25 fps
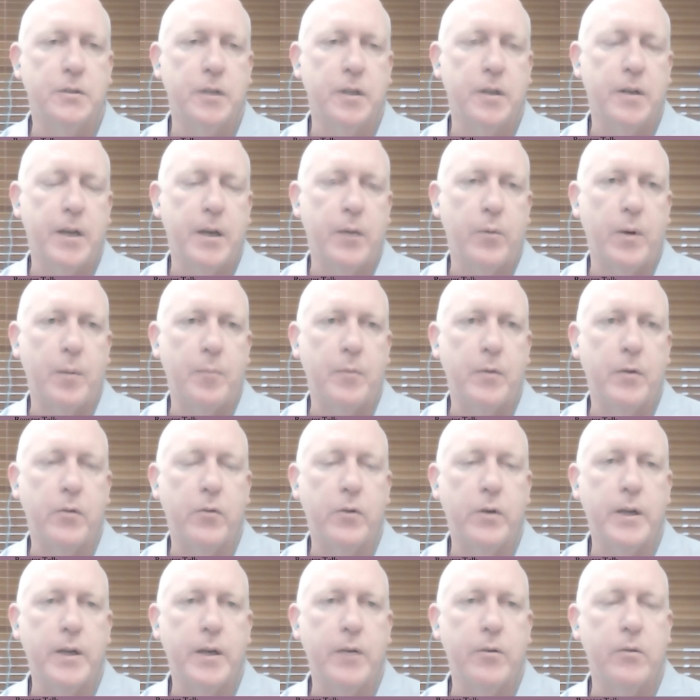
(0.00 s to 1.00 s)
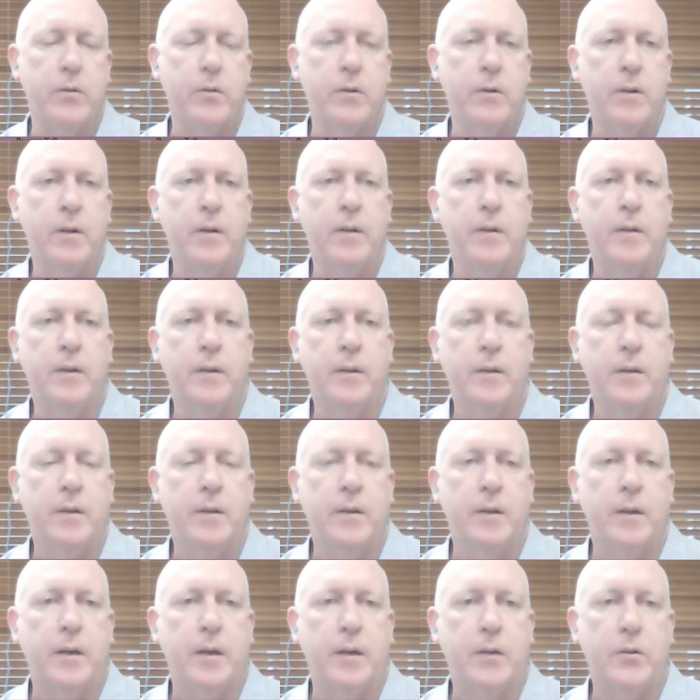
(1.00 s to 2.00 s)
So now we're up to
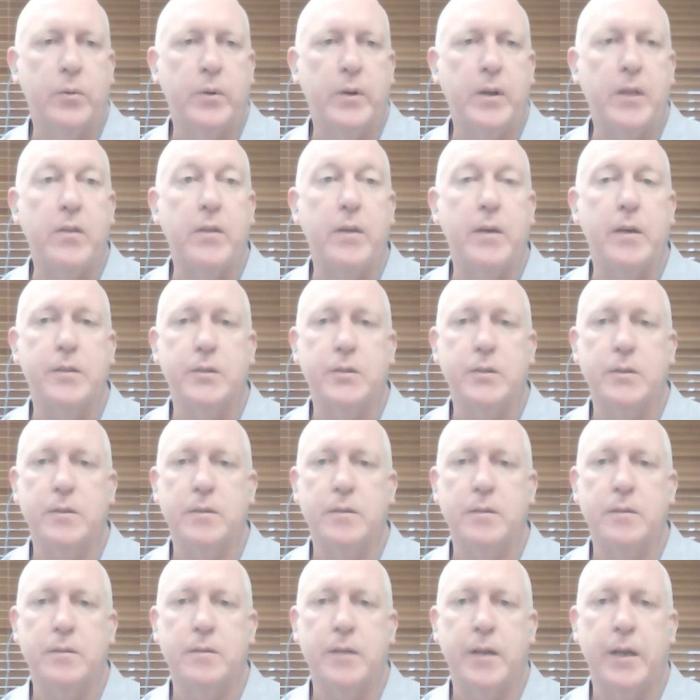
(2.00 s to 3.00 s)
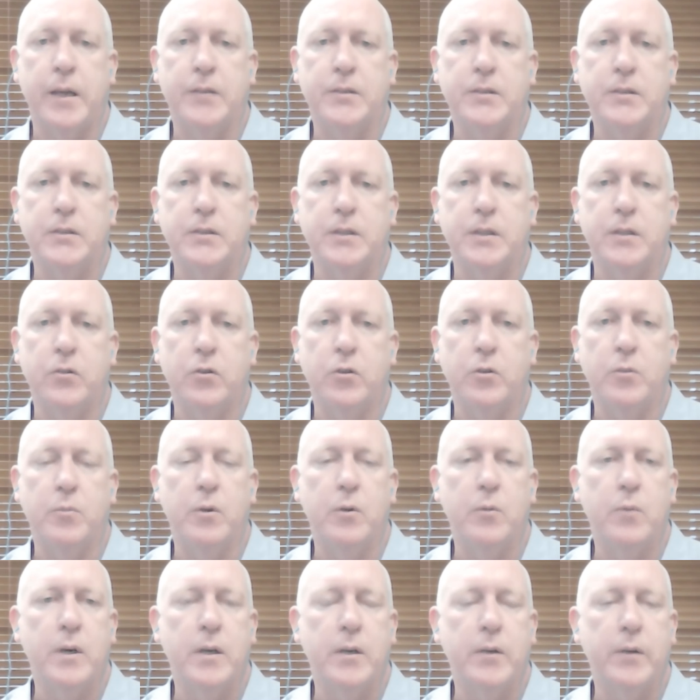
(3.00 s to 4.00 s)
320,000 uh, ounces at
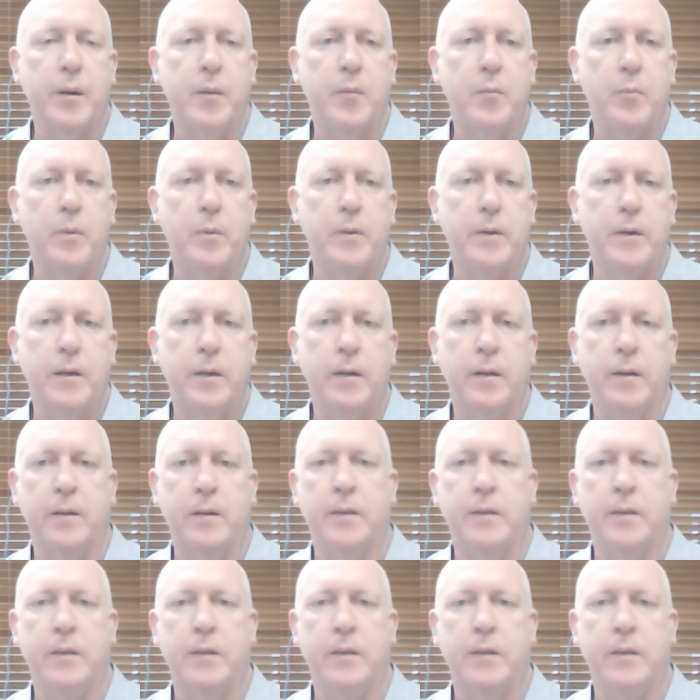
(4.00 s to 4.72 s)
2.1 grams per tonne.